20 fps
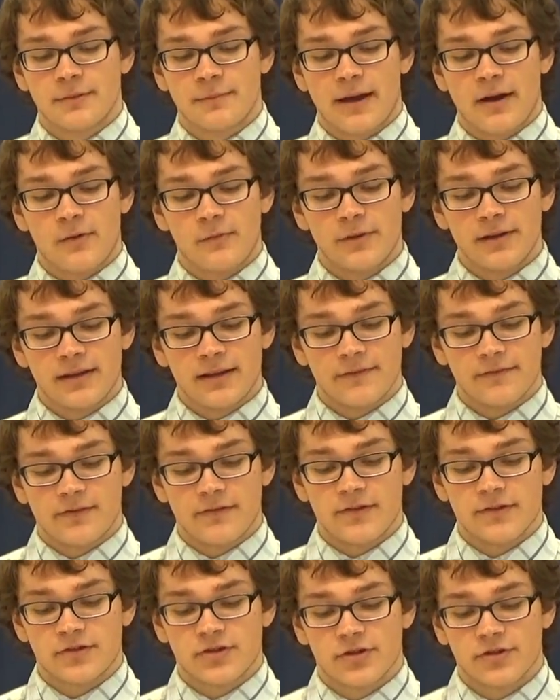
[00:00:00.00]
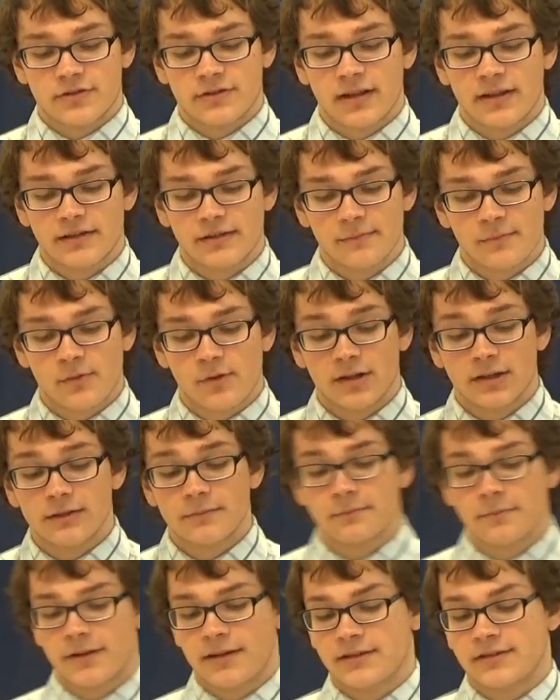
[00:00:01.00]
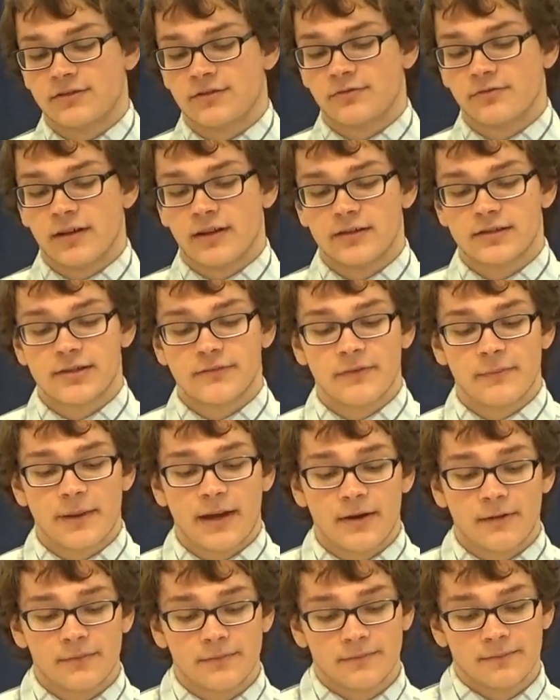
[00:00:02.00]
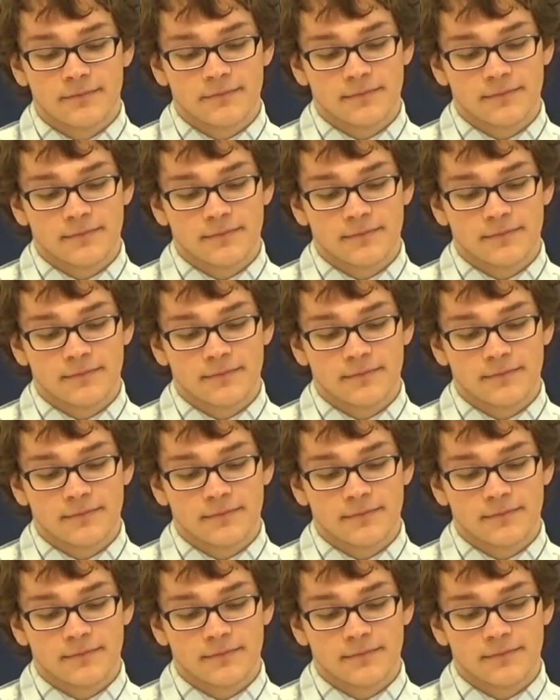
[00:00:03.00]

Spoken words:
amount we give to the church that is important, but is the relative amount?